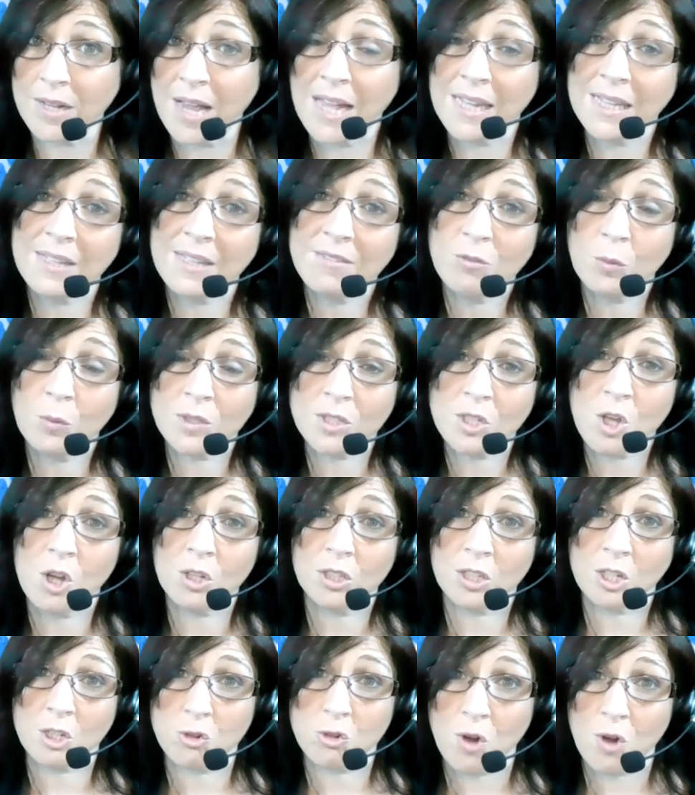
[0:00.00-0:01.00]
I live in what's called
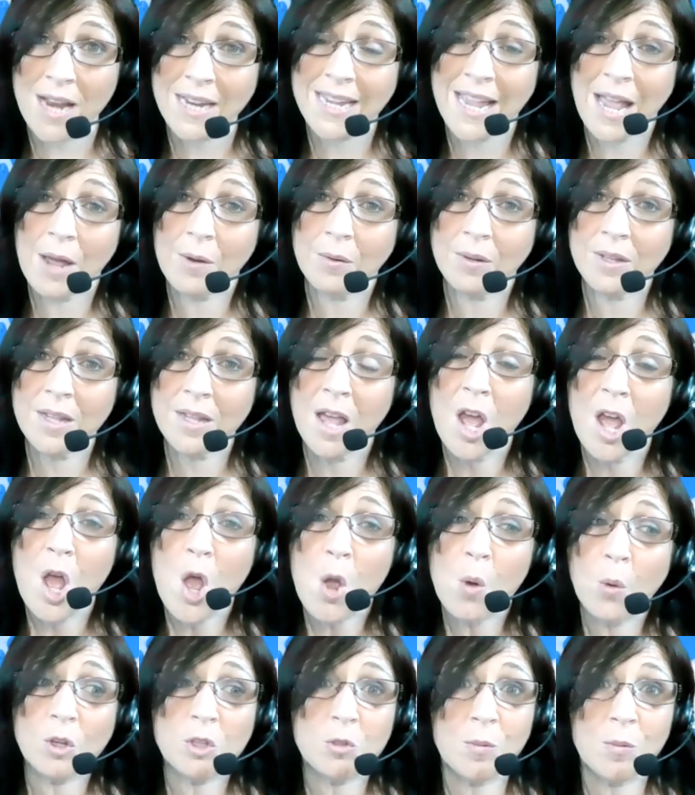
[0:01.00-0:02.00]
a tri-county,
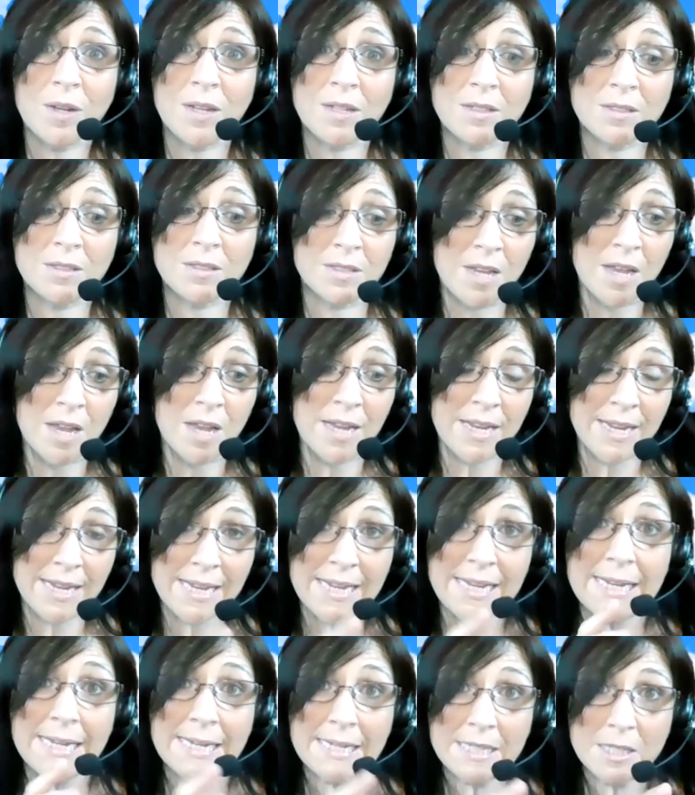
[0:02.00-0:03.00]
which means
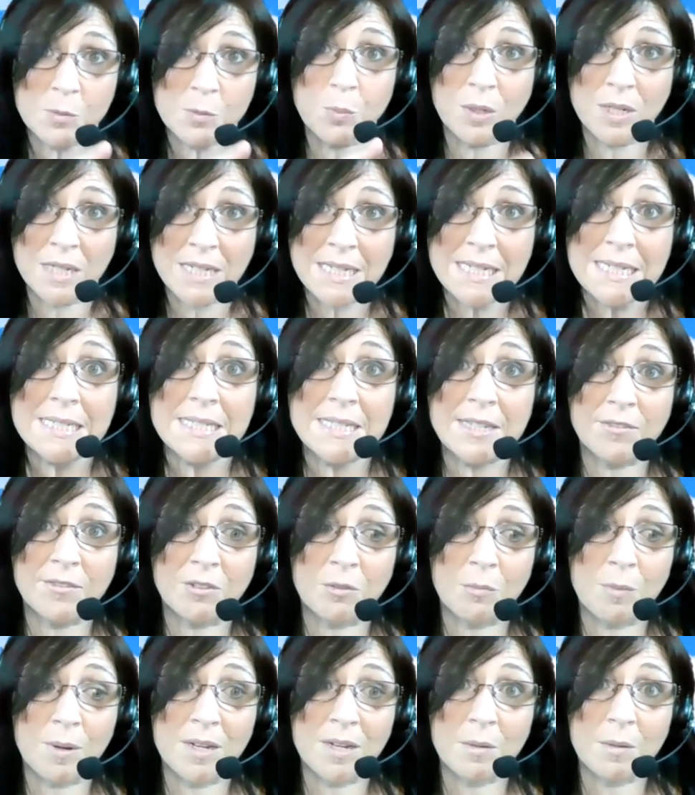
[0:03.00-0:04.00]
it's pretty easy for
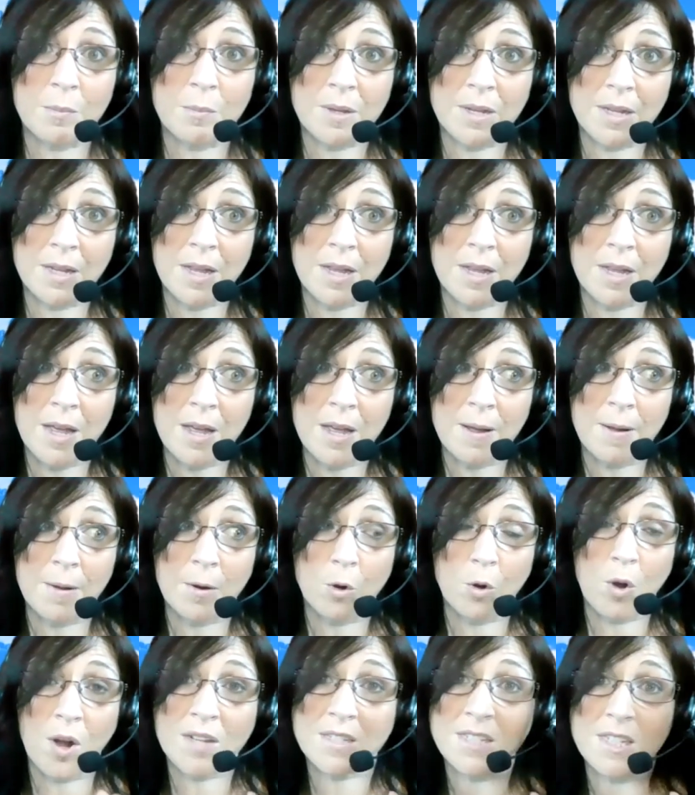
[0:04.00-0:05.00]
me to be
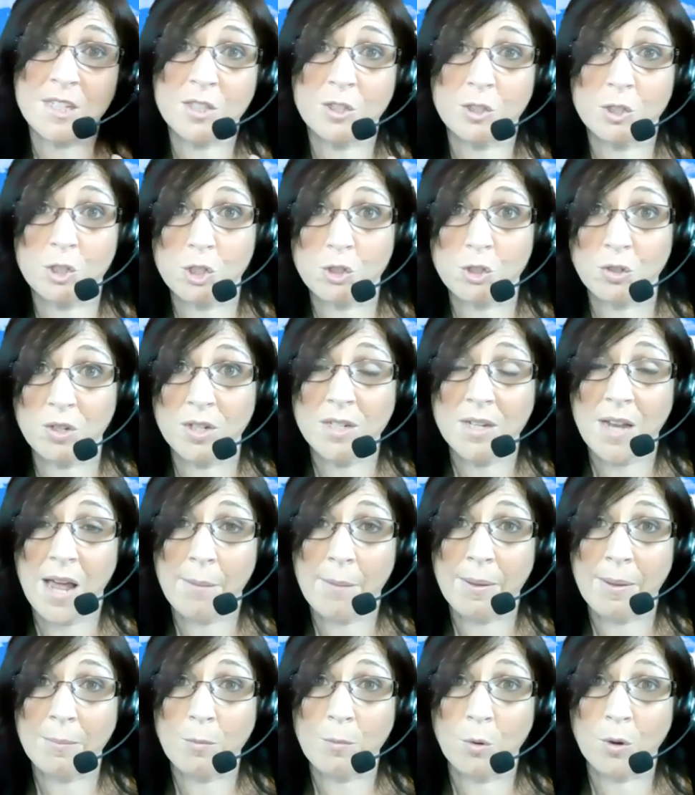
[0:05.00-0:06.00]
crossing the street on
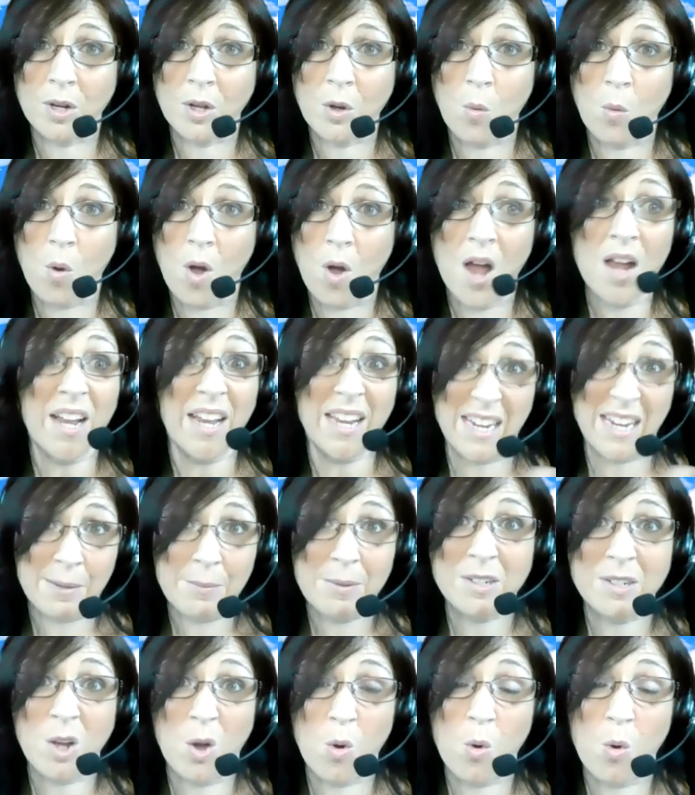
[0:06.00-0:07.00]
my morning walk, and I'm in
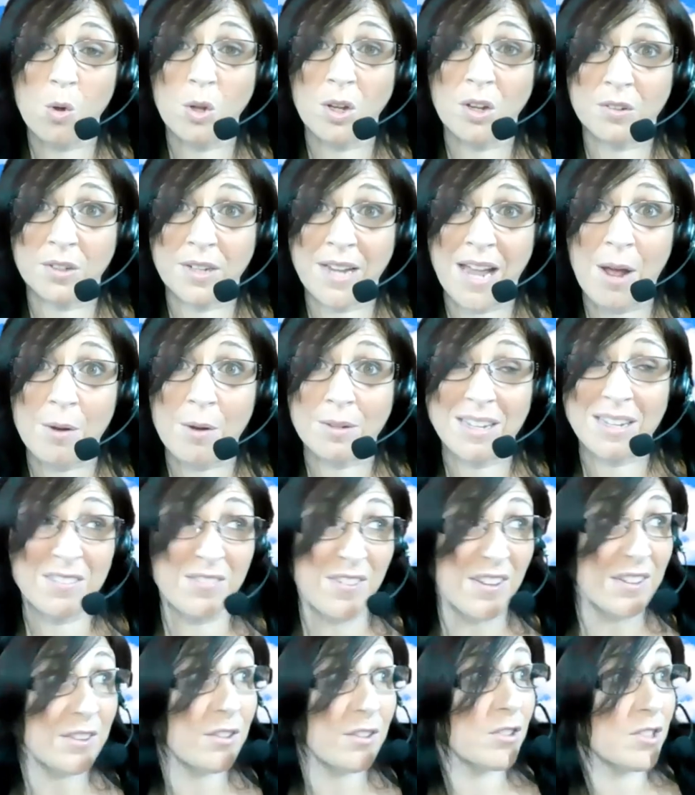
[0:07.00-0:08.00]
a whole other county. In
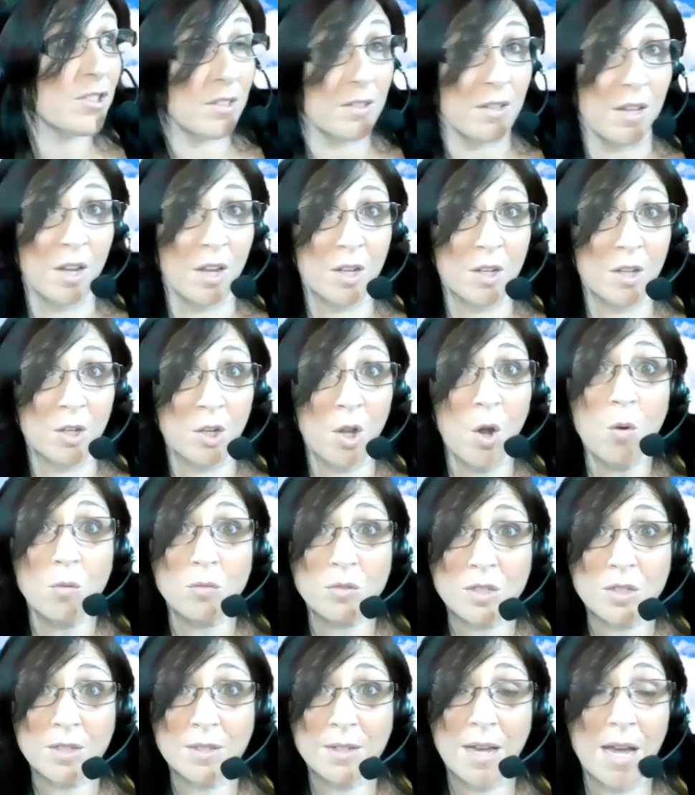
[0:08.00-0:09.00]
fact, there's a
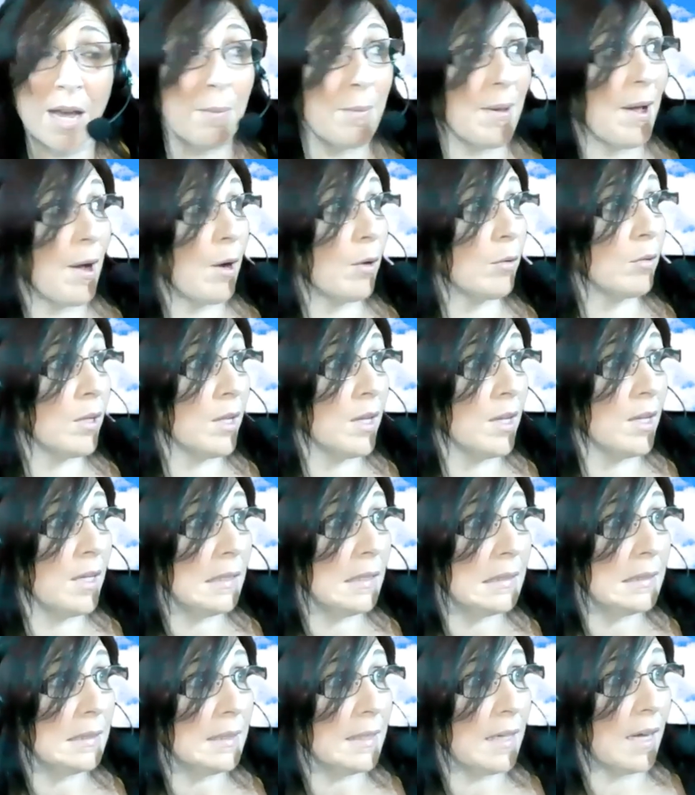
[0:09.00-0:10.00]
note about
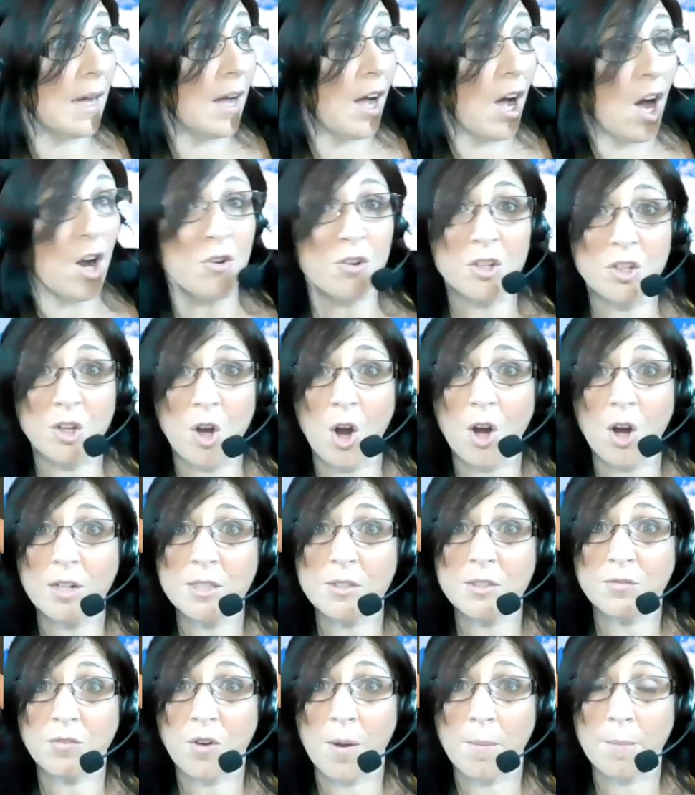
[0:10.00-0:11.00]
100 yards
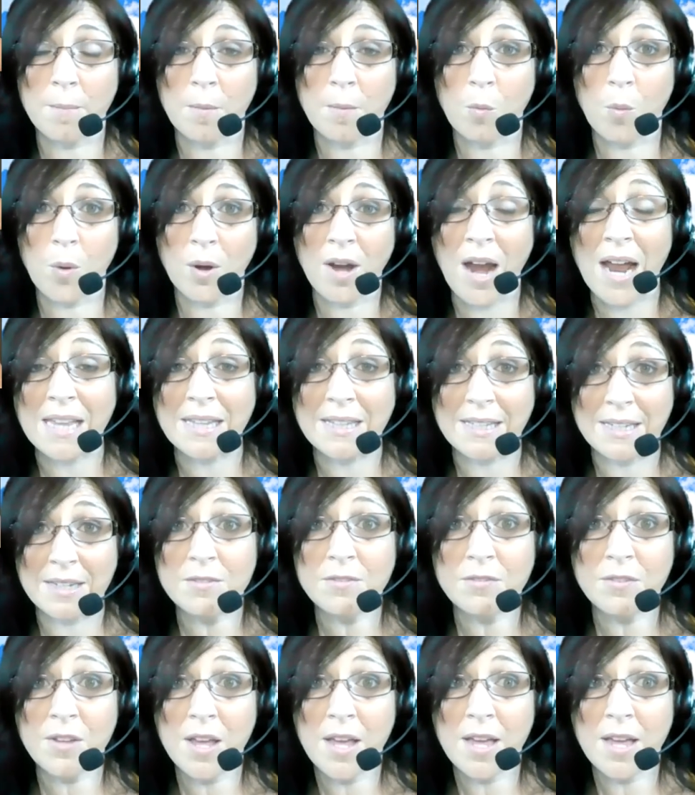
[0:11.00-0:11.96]
from where I live.